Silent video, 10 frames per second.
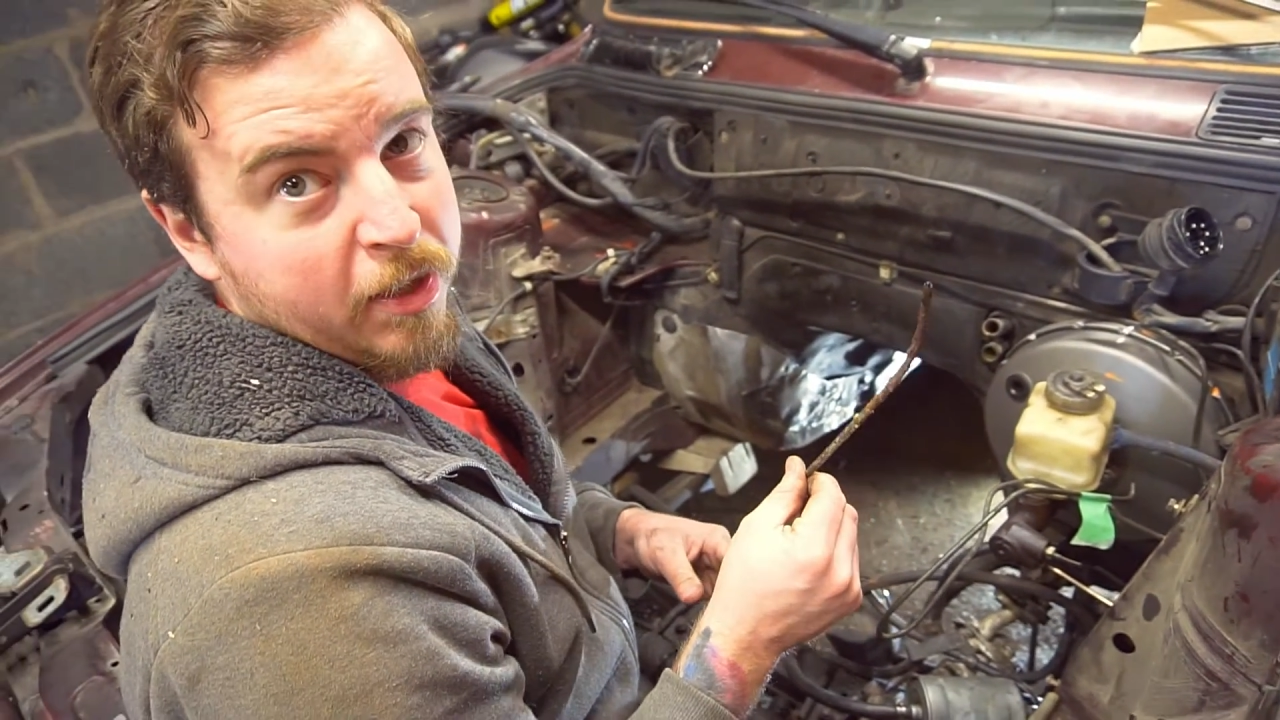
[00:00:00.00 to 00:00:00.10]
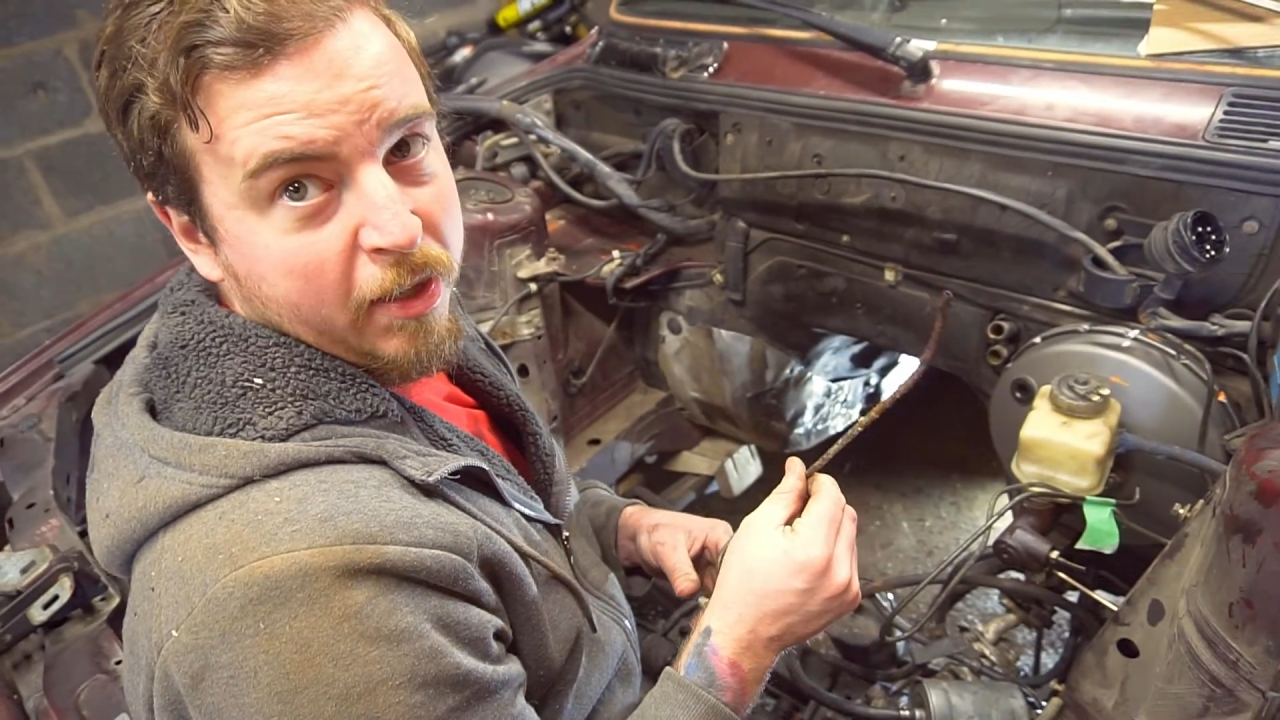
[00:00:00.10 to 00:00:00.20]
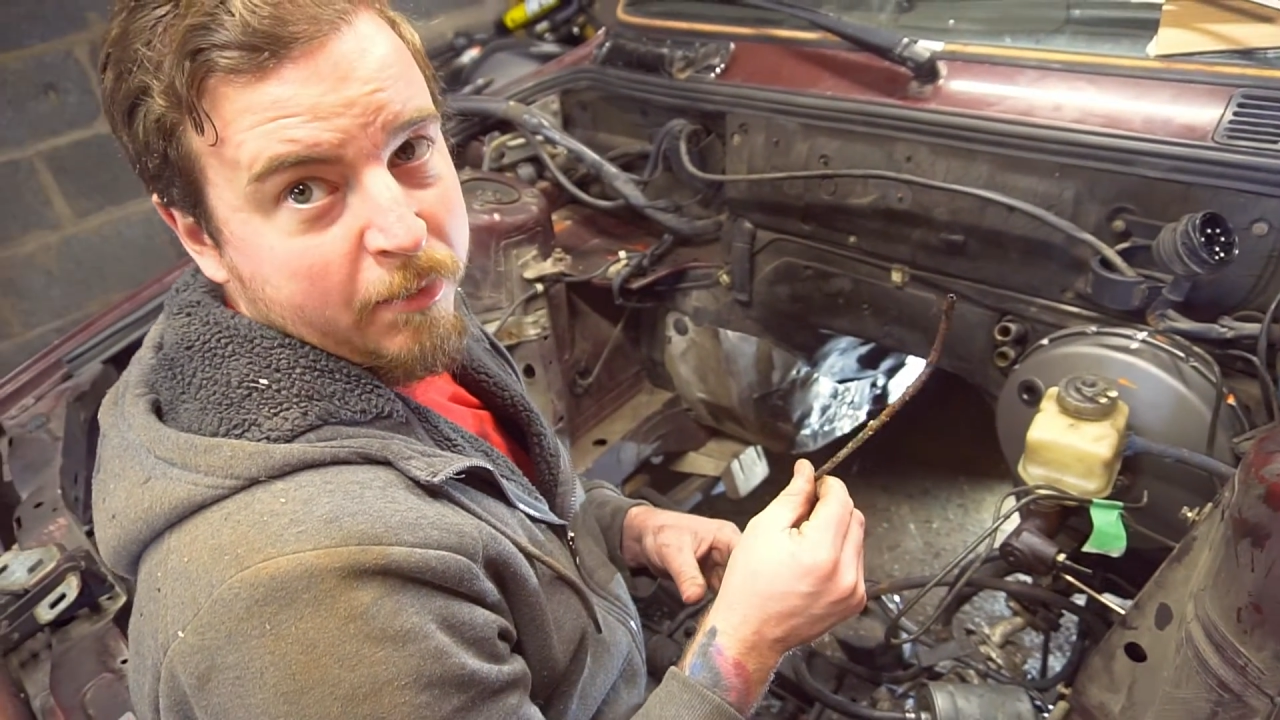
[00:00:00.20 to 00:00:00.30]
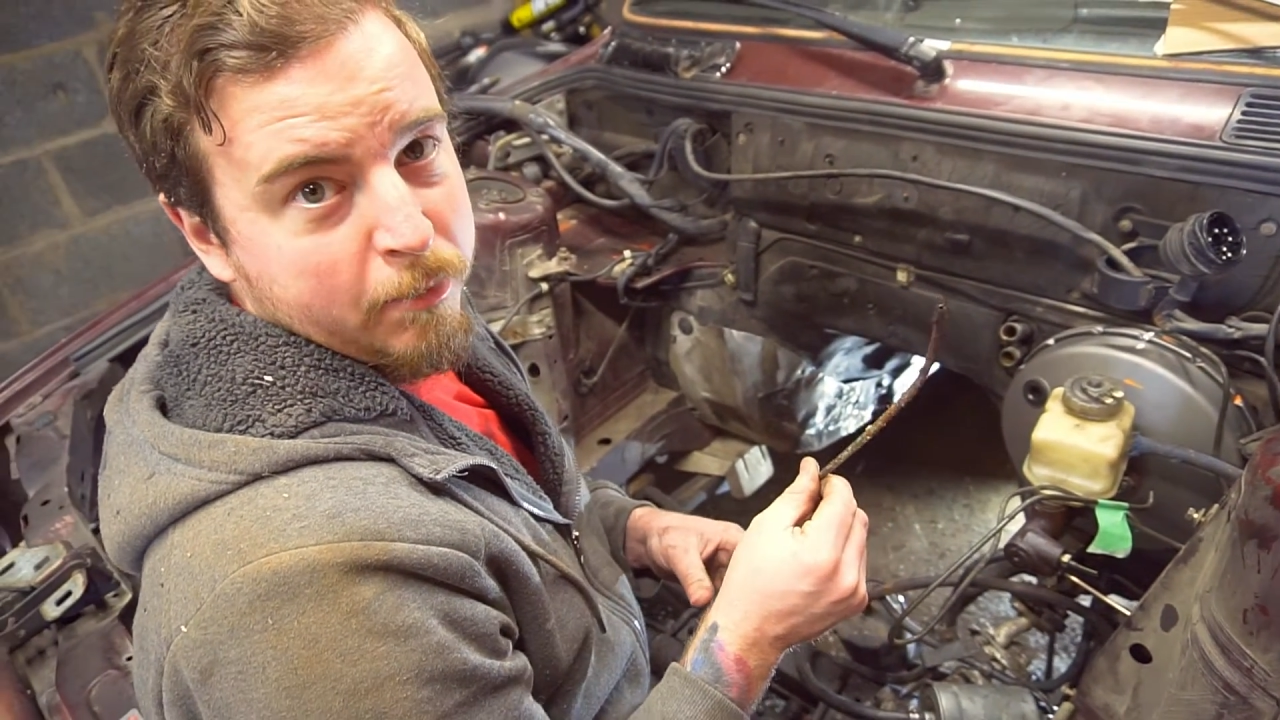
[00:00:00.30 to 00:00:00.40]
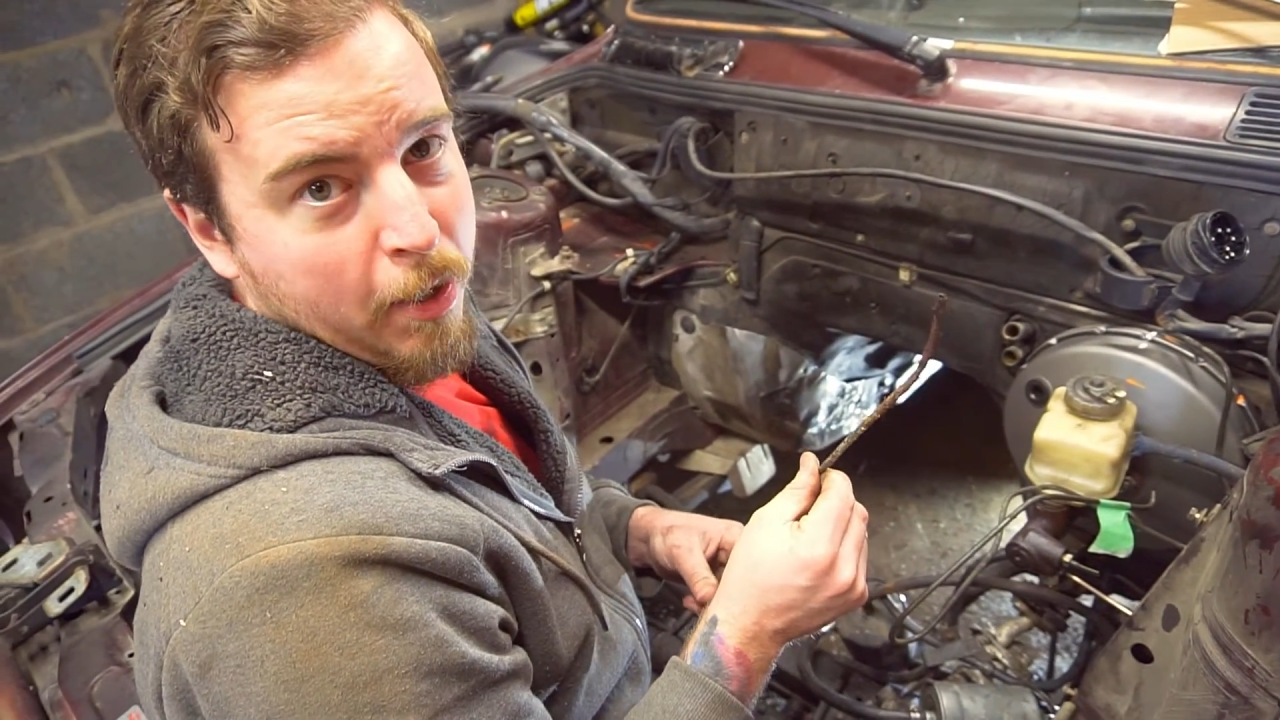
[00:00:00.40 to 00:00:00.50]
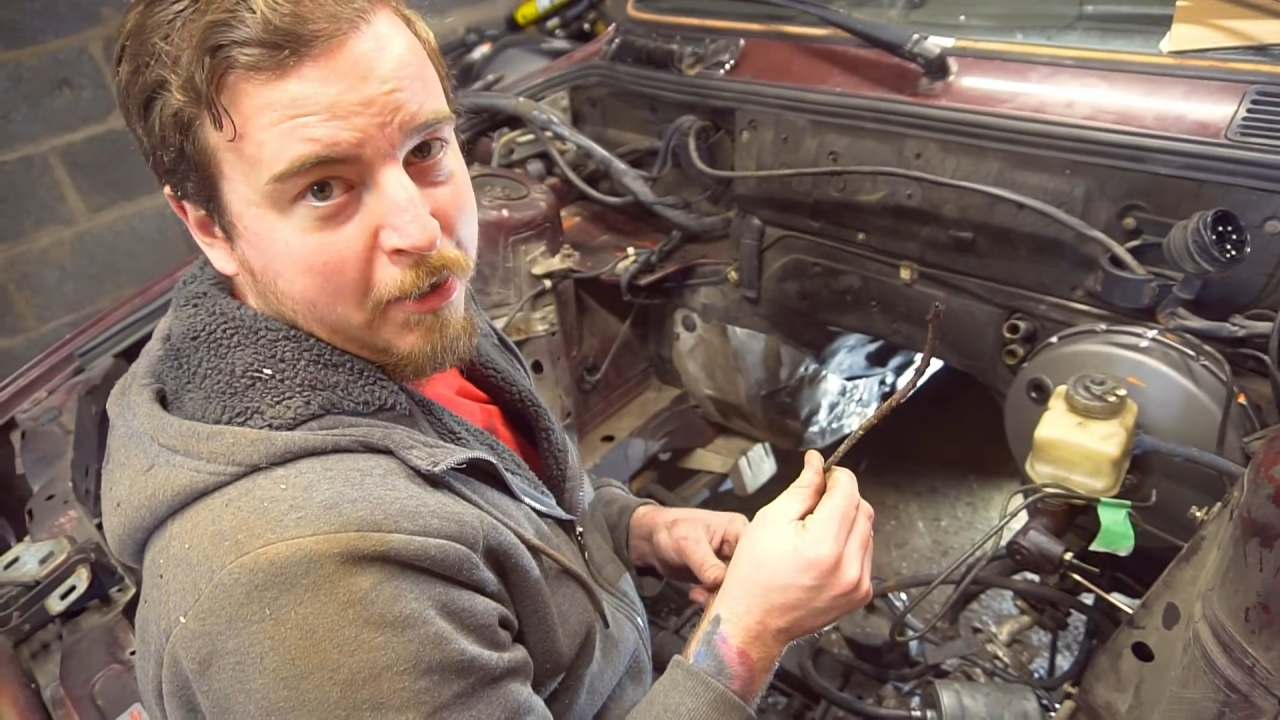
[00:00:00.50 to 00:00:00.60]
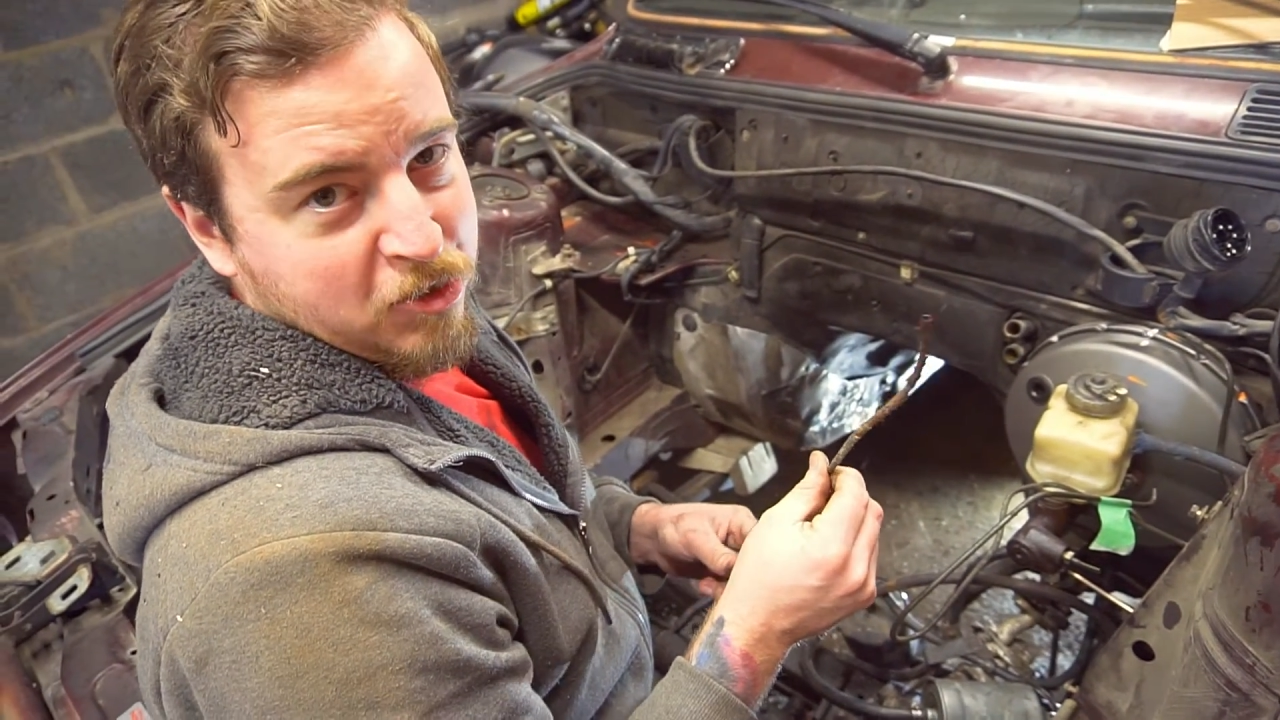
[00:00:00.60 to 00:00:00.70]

at Mock